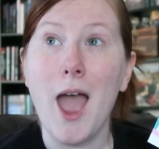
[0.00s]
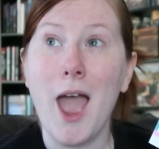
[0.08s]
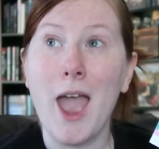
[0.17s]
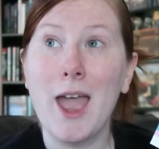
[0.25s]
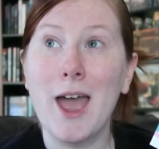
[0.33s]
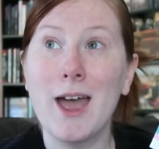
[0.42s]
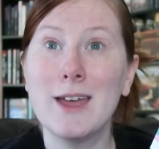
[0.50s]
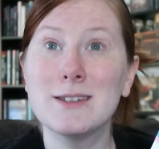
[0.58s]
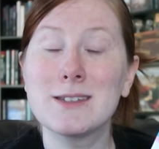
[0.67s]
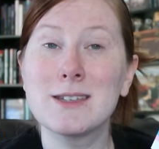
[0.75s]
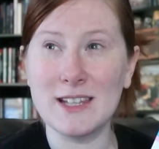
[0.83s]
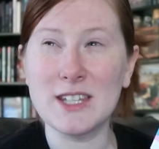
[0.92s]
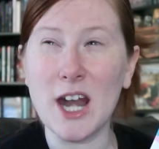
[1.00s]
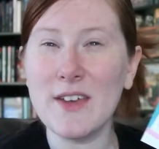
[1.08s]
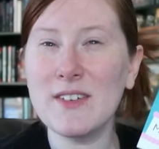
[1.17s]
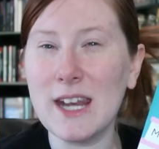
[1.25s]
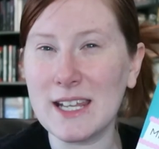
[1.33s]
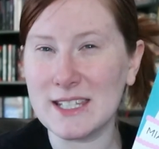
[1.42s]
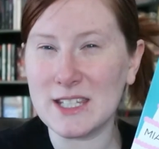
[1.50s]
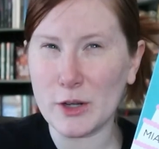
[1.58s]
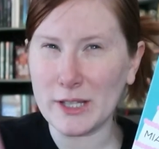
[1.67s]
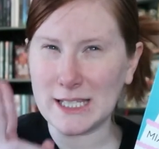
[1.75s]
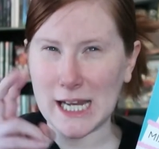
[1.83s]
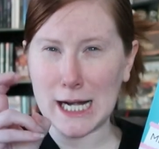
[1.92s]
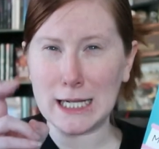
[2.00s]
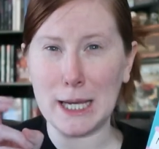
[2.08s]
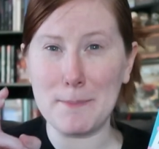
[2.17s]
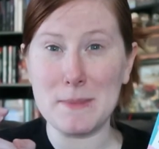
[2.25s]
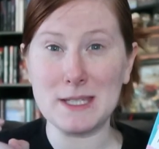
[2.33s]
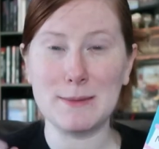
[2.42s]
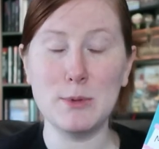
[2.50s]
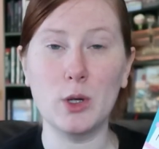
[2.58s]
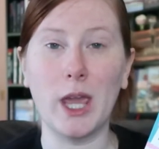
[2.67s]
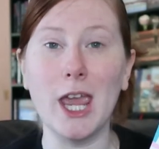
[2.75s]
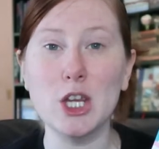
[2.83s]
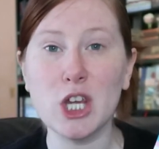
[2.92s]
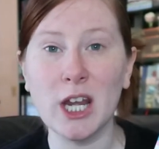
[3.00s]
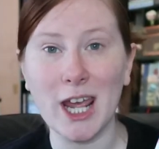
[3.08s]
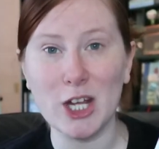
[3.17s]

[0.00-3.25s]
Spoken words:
And it's not even necessarily technically miscommunication.